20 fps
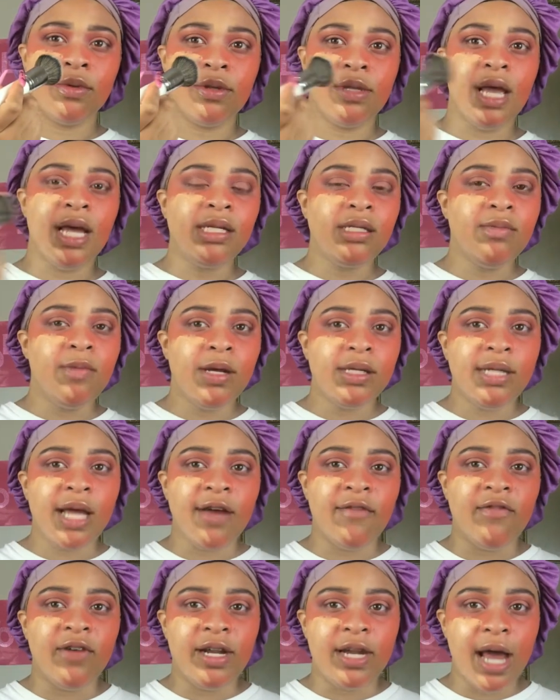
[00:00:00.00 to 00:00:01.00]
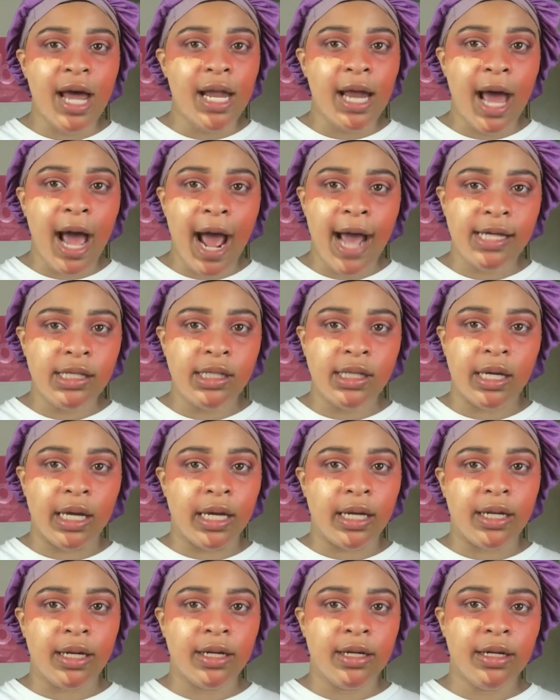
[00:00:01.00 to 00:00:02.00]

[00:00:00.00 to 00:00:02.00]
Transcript: that smells like vanilla icing.